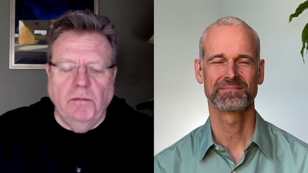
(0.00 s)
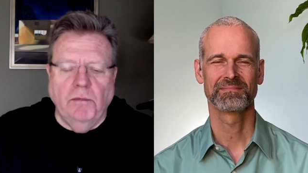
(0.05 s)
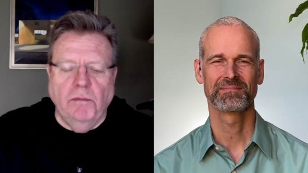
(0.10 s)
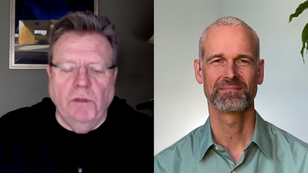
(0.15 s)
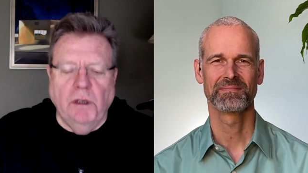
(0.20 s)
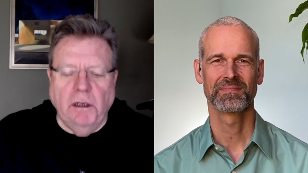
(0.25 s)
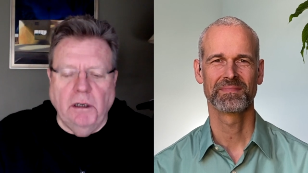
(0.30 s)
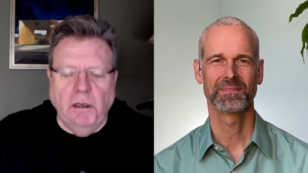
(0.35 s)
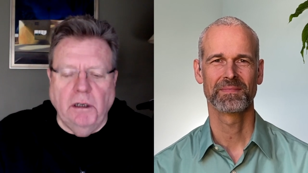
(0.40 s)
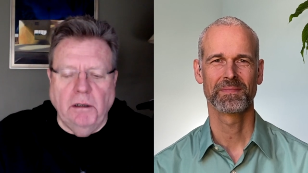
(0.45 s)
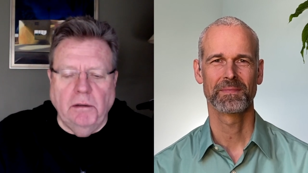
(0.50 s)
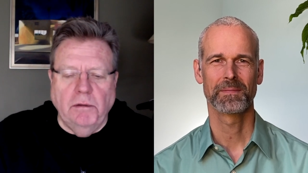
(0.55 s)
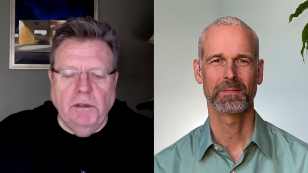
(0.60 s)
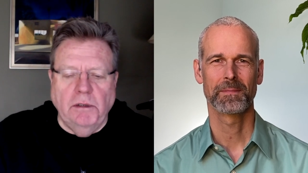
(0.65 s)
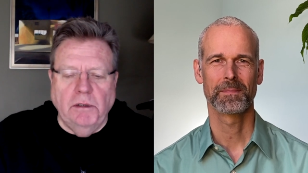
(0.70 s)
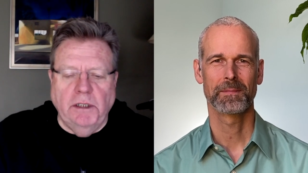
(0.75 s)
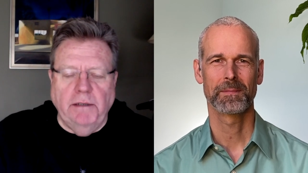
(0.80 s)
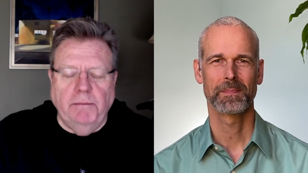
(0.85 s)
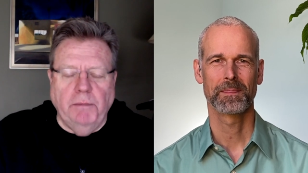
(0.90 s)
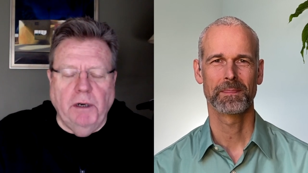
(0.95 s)
Speaker 1: uh,
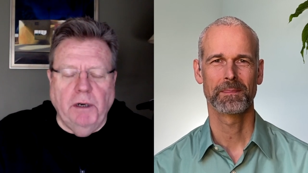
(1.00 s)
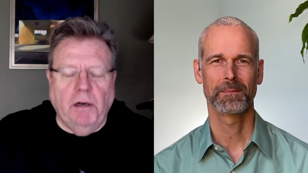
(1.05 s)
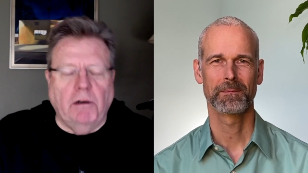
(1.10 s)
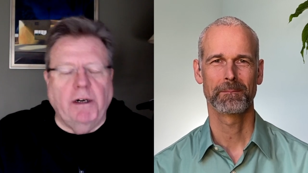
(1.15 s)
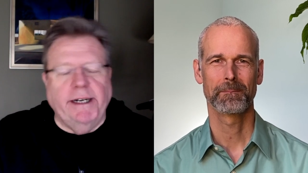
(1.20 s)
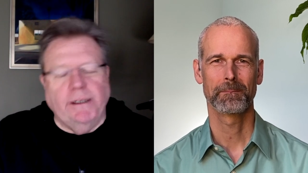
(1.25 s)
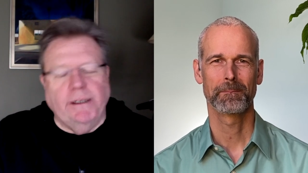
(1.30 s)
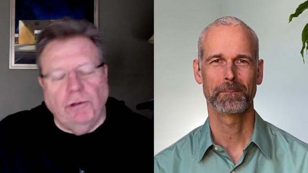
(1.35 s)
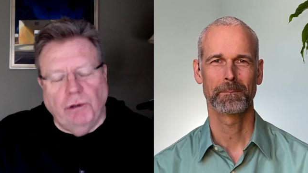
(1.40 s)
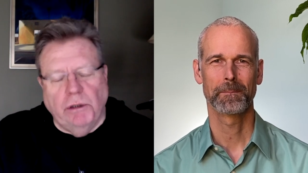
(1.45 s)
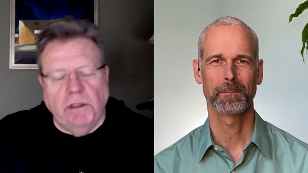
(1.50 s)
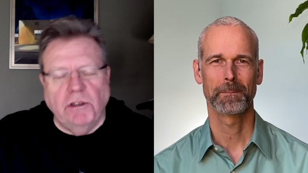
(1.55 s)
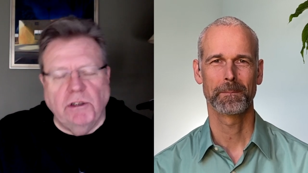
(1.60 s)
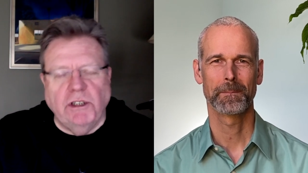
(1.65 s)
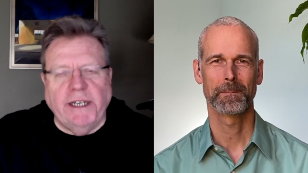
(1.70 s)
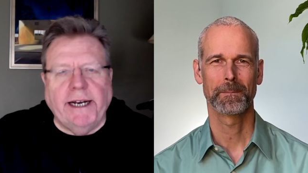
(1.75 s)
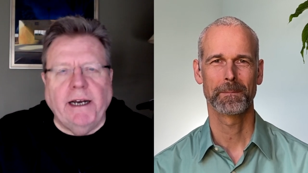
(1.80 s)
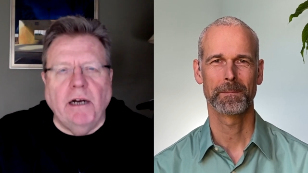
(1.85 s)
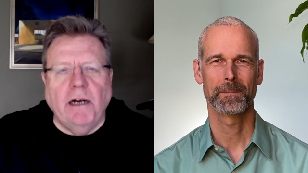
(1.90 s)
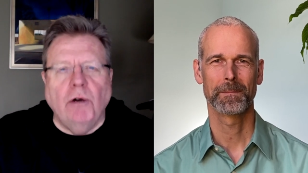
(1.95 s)
the I'll answer the
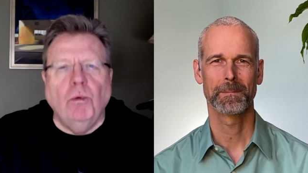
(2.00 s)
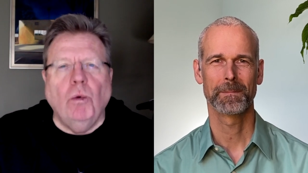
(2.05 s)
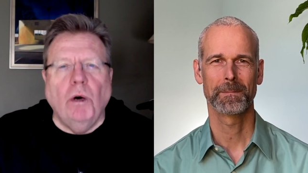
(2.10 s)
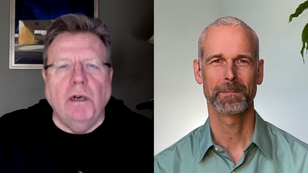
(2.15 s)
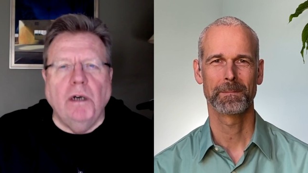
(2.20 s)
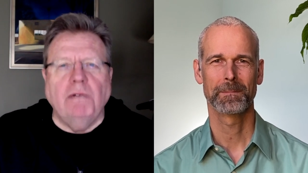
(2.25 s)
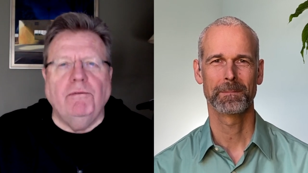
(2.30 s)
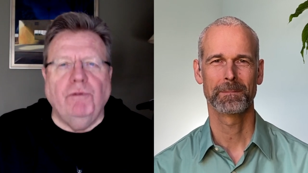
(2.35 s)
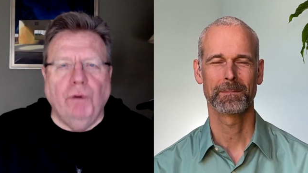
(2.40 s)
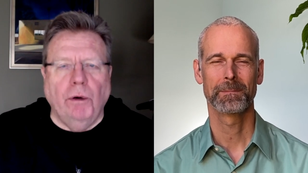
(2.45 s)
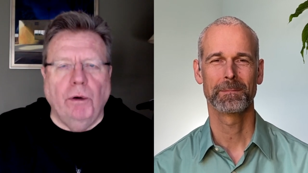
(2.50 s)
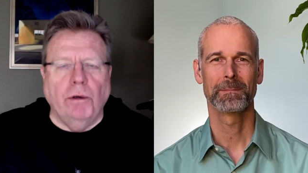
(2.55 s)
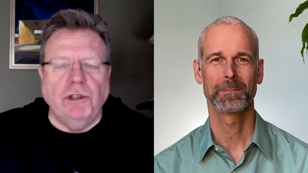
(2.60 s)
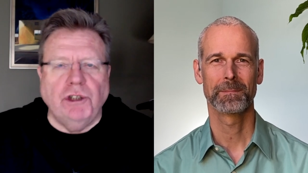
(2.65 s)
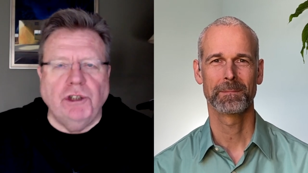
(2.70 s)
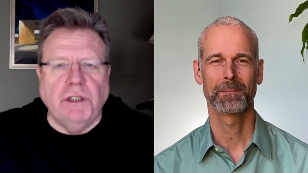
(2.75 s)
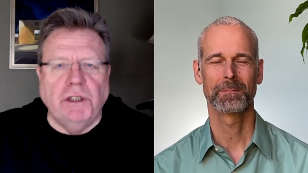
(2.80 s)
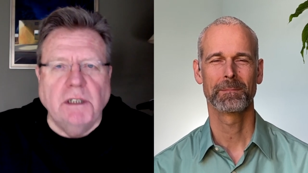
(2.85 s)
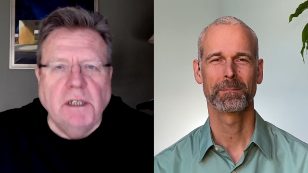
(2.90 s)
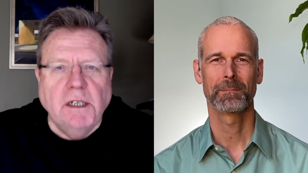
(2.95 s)
second one
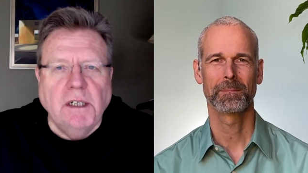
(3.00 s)
first.